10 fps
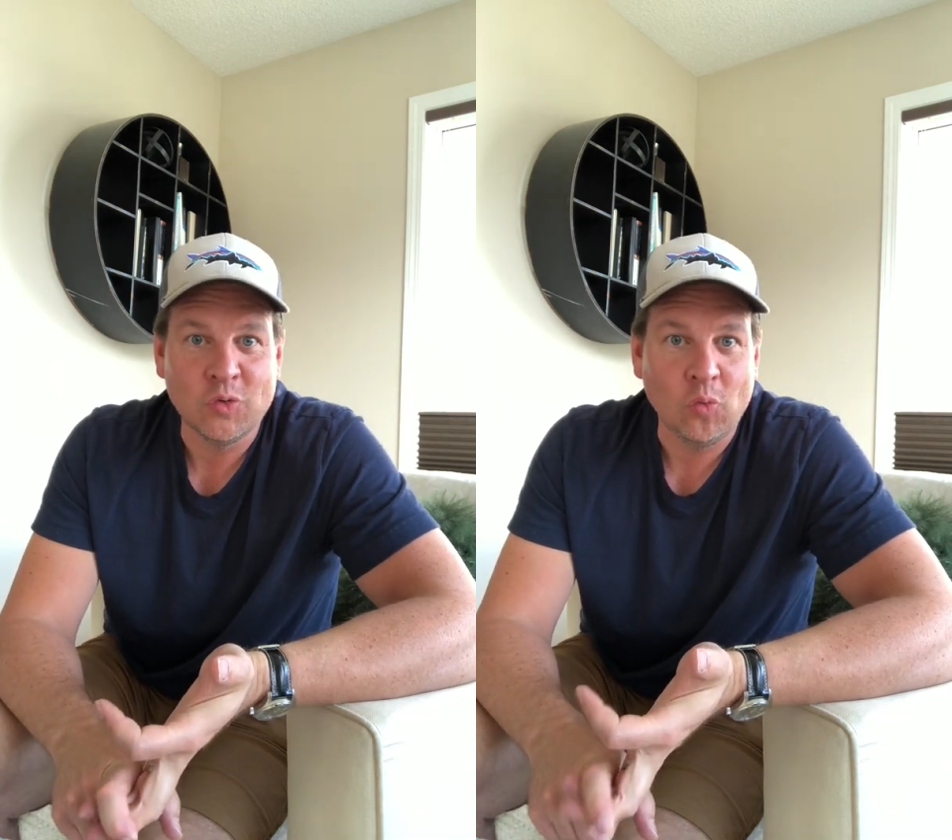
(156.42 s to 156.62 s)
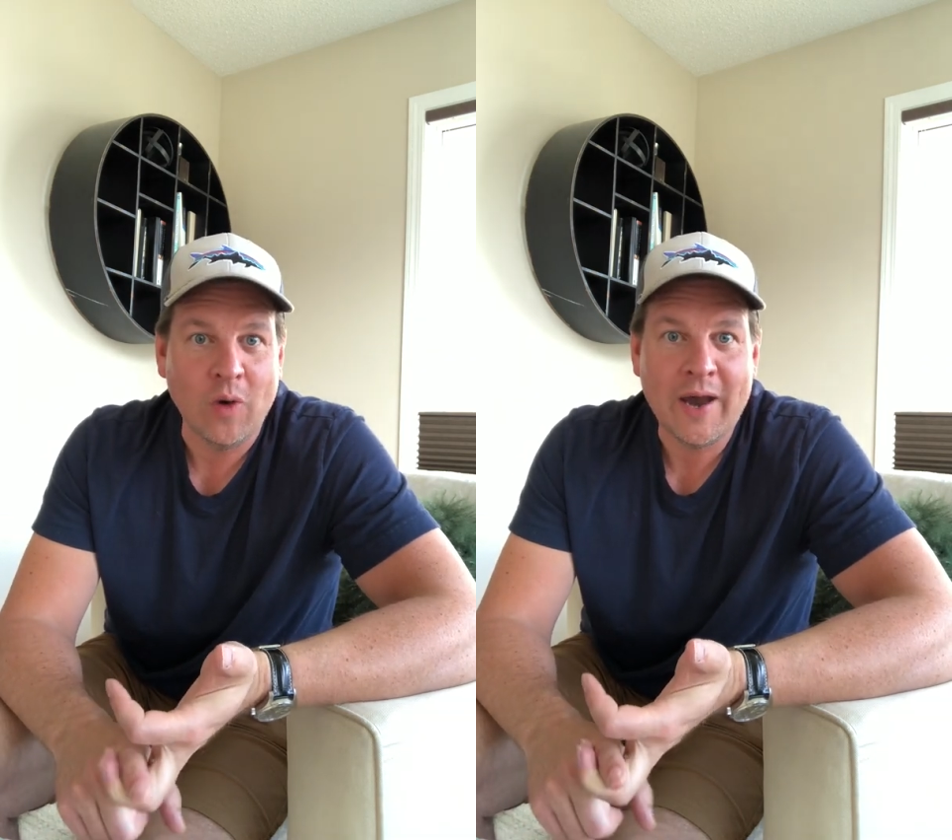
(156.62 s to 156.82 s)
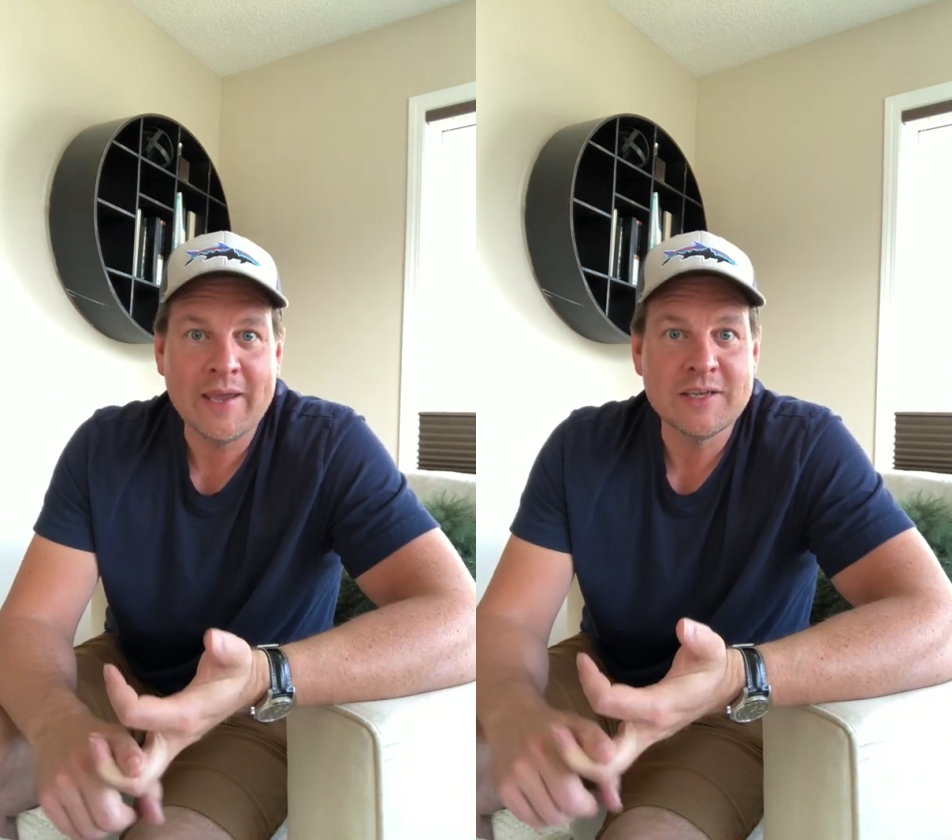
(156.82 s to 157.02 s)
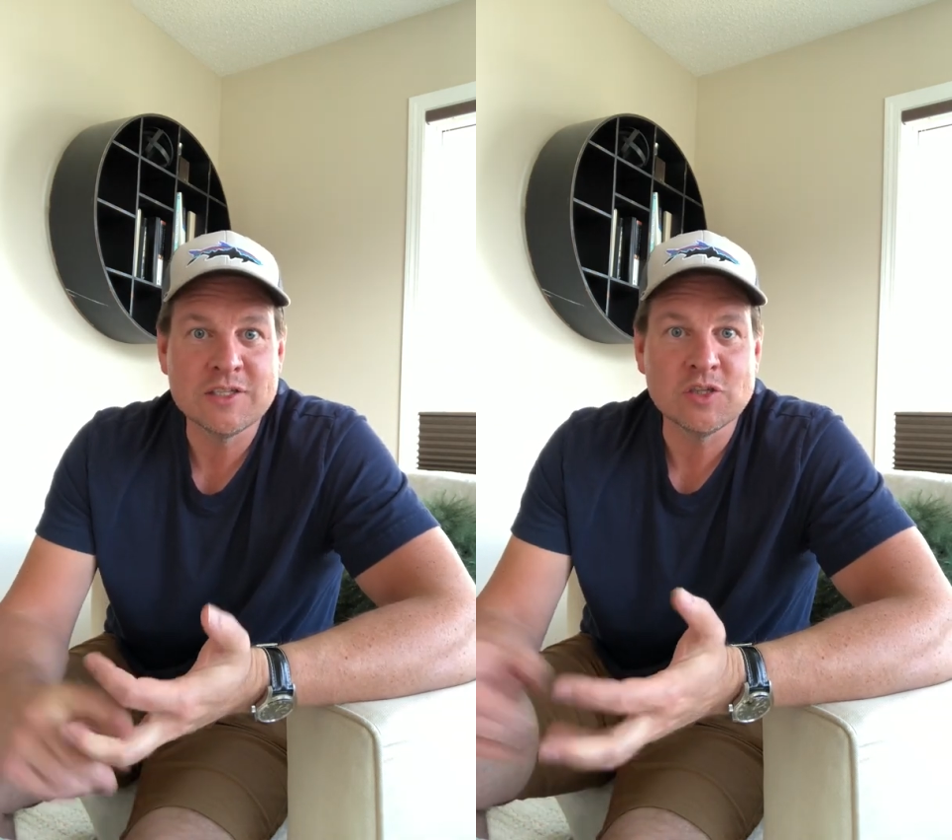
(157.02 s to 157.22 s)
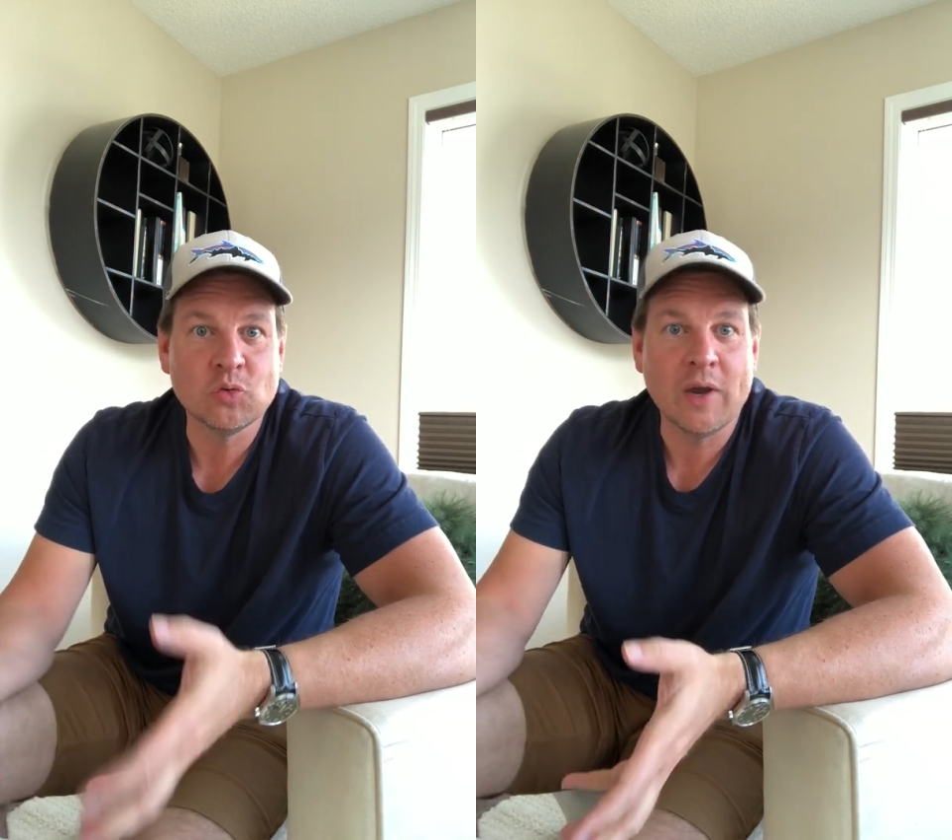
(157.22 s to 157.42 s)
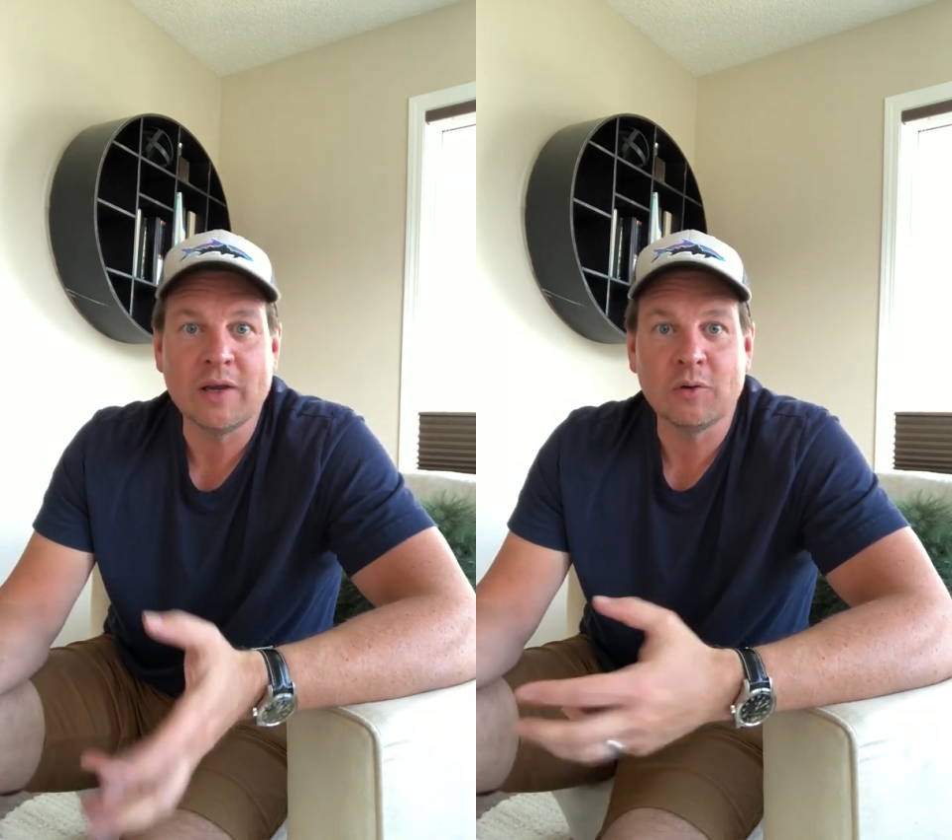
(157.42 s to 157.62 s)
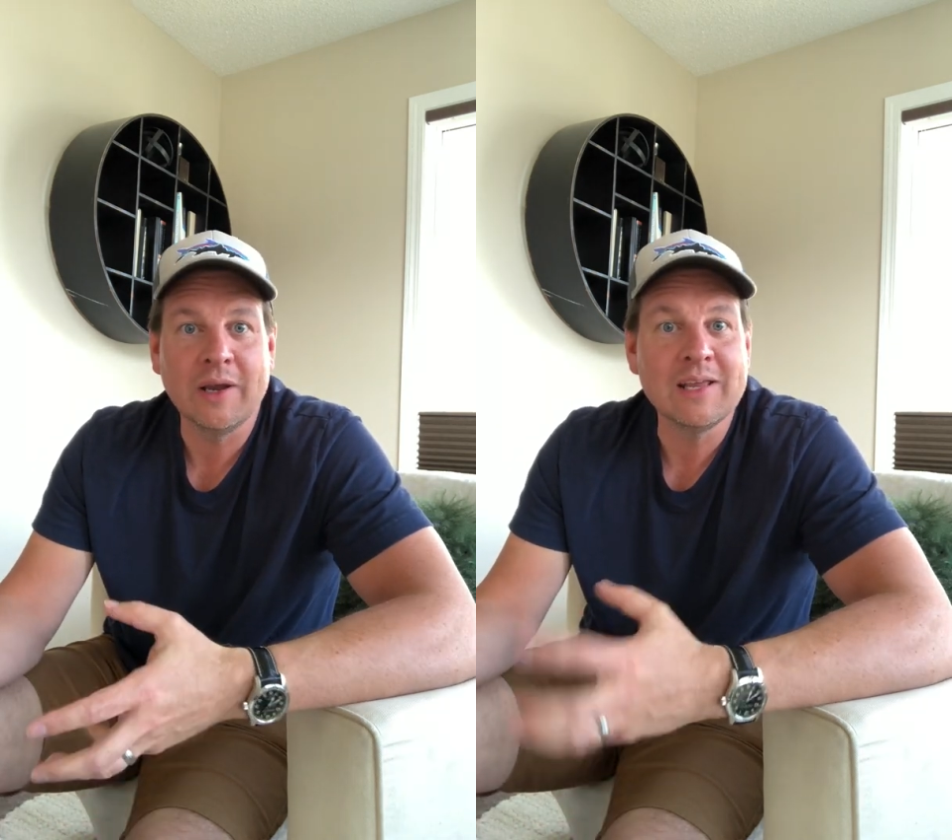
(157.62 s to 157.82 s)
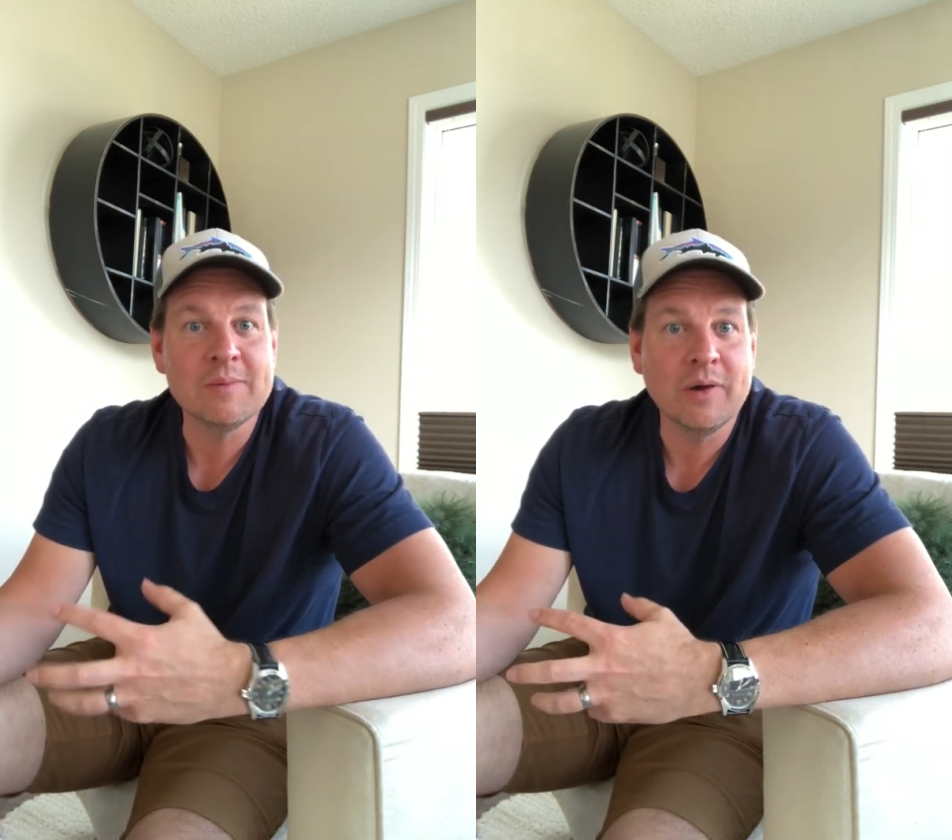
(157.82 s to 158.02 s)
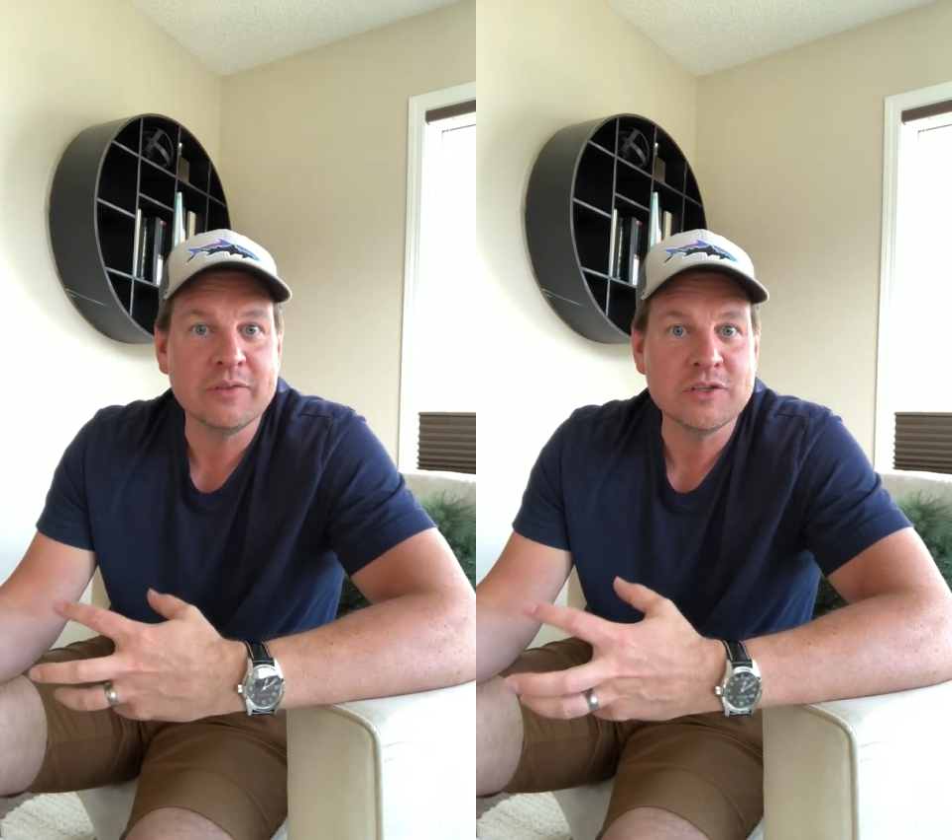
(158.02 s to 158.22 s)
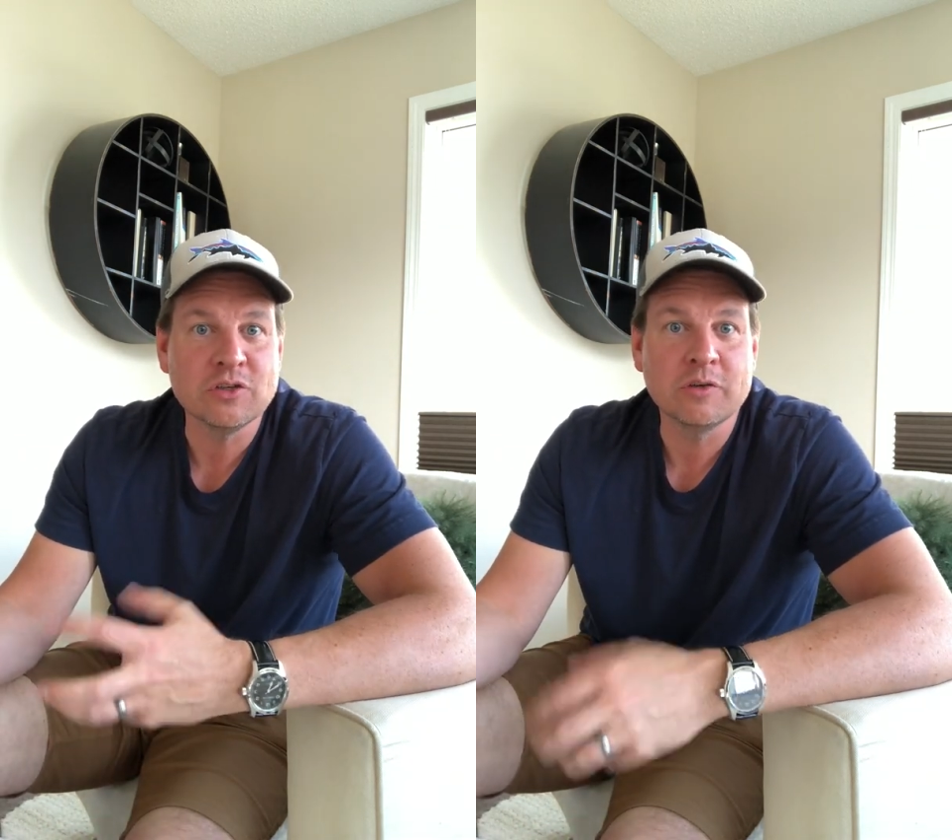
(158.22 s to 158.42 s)
Why is the writer writing about
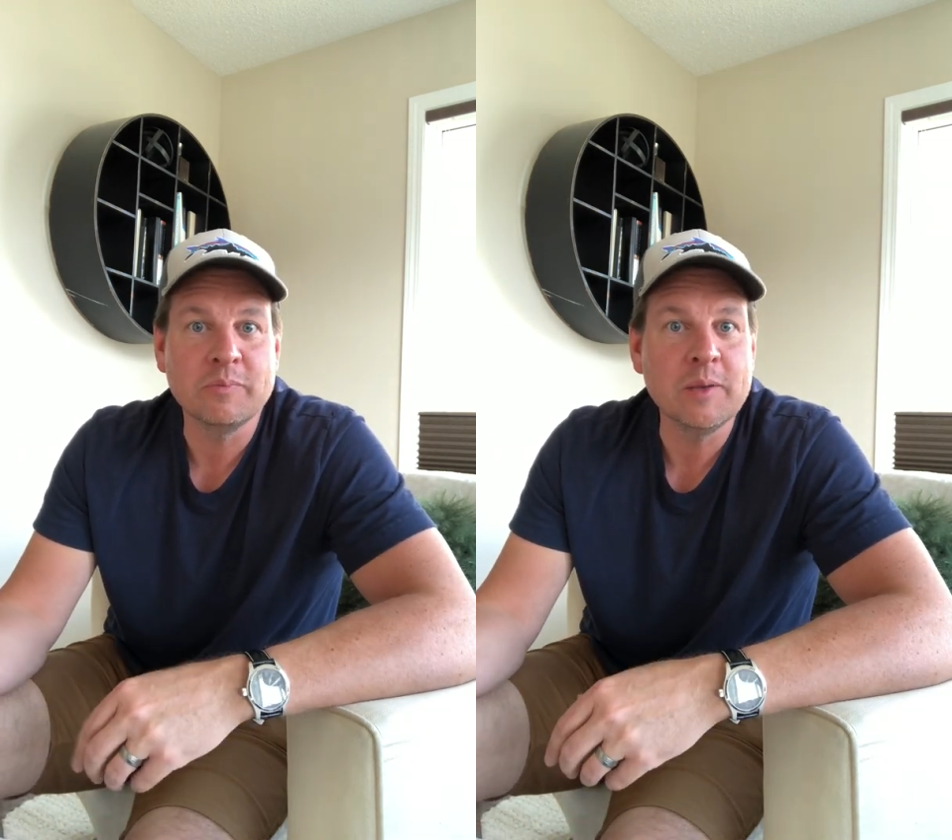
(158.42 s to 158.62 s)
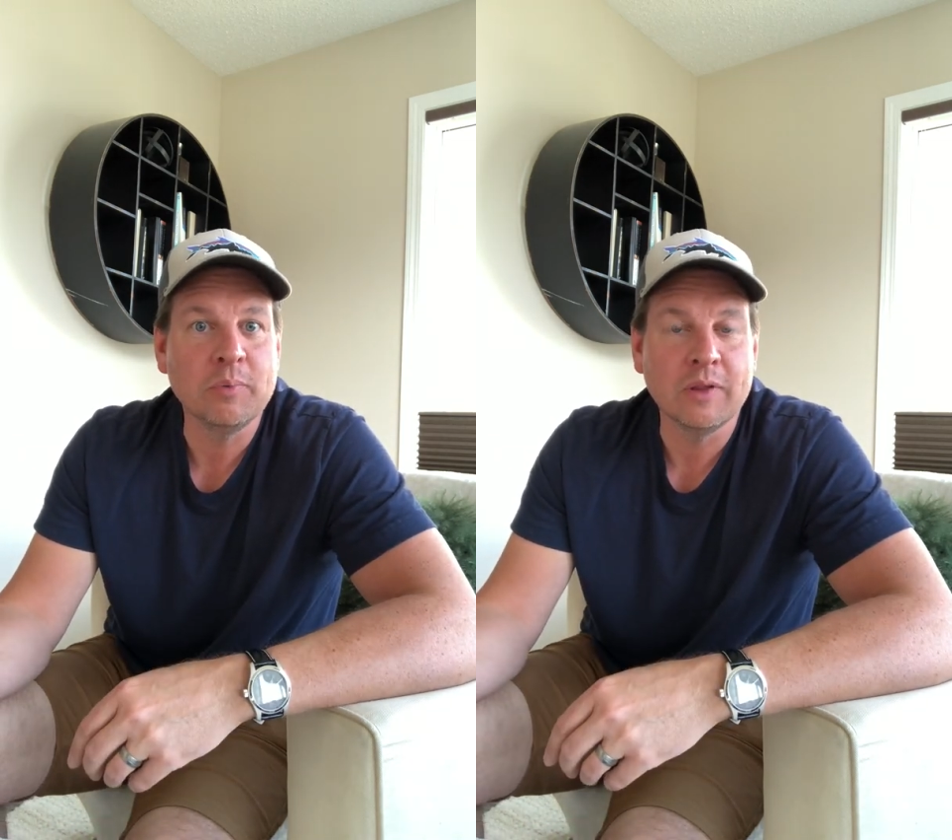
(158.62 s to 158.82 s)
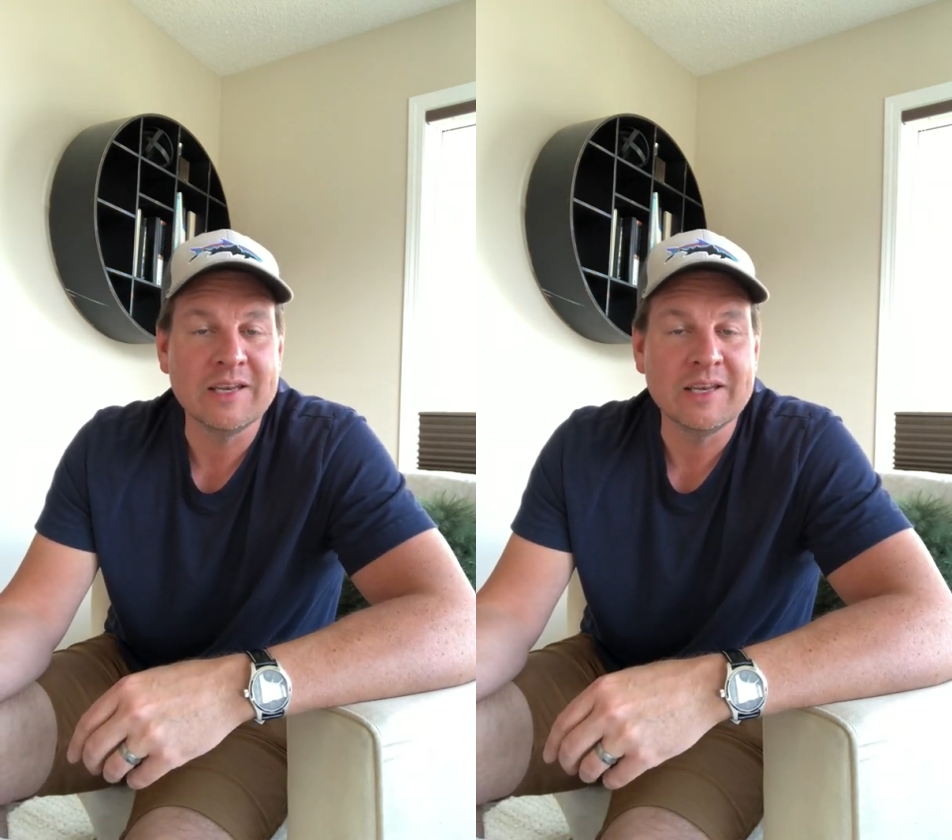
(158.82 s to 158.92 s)
these certain people,